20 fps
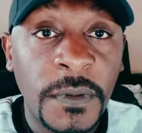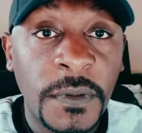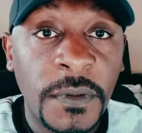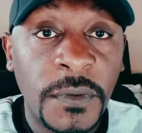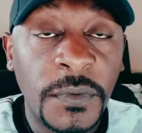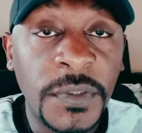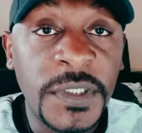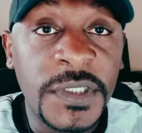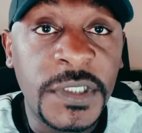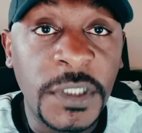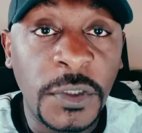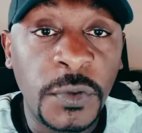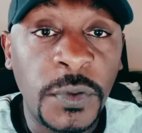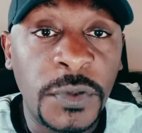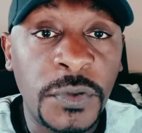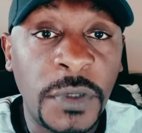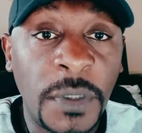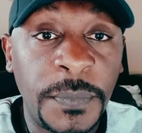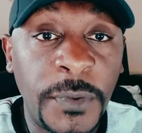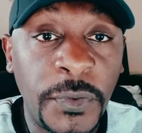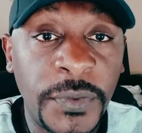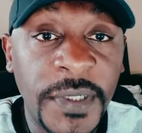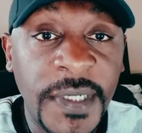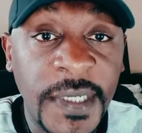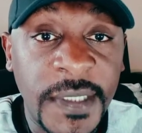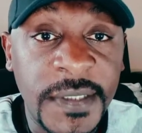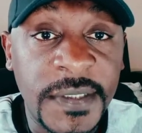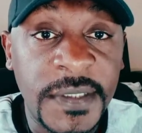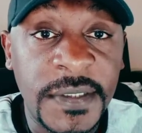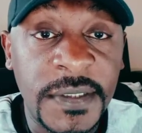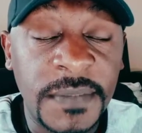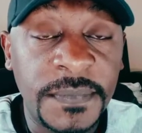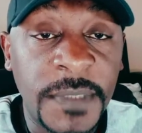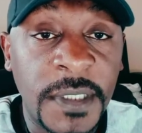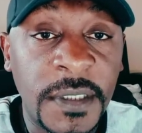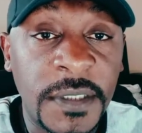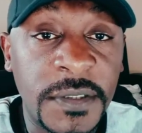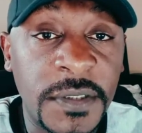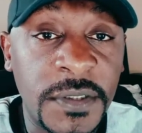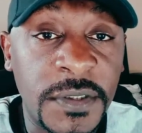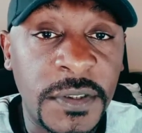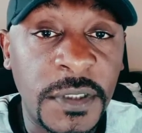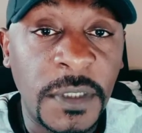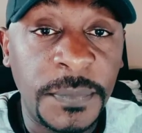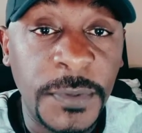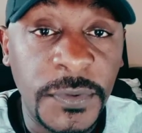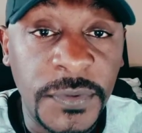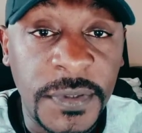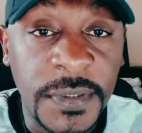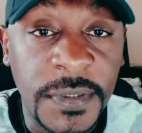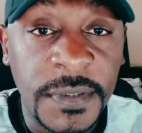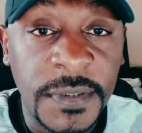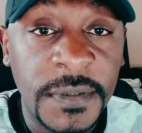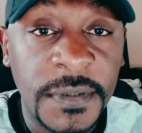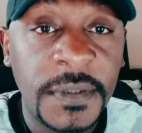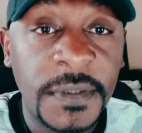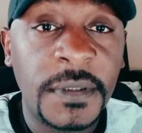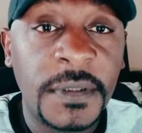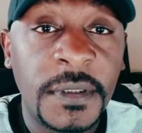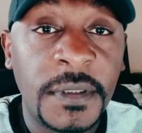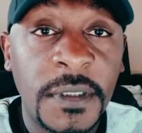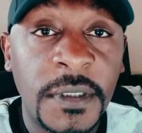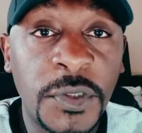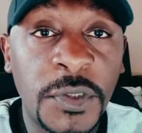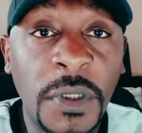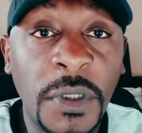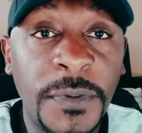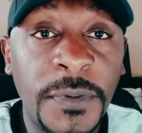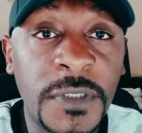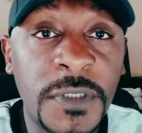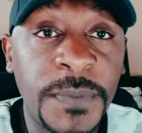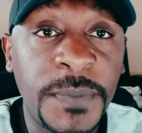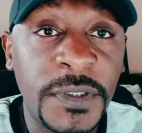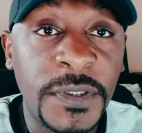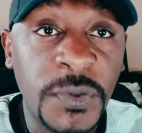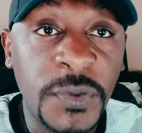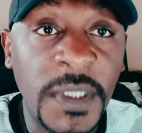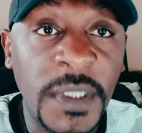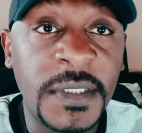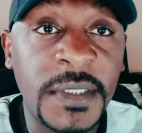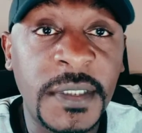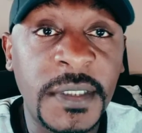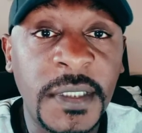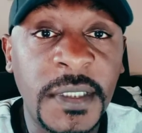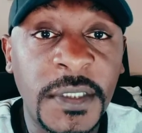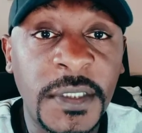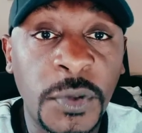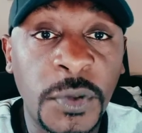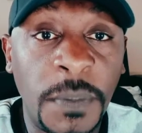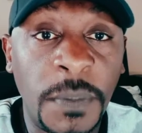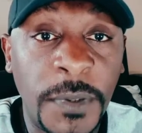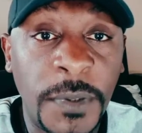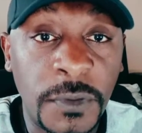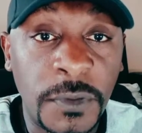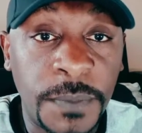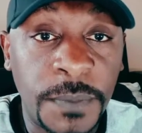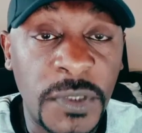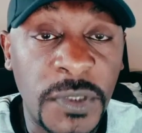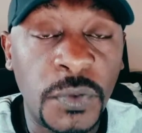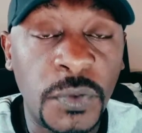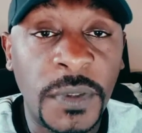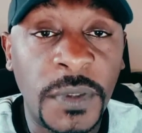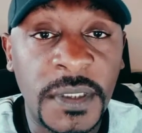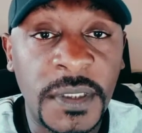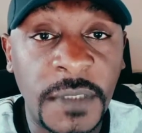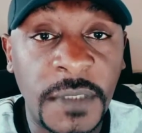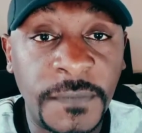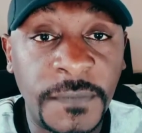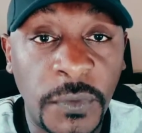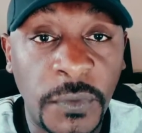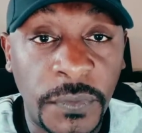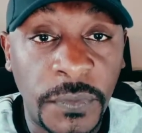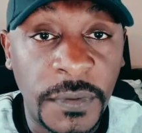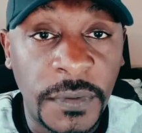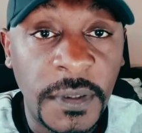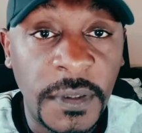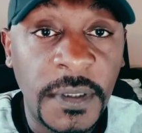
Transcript: on this channel I talk about narcissism and narcissistic abuse, I talk about spirituality, and I talk about personal and self-growth.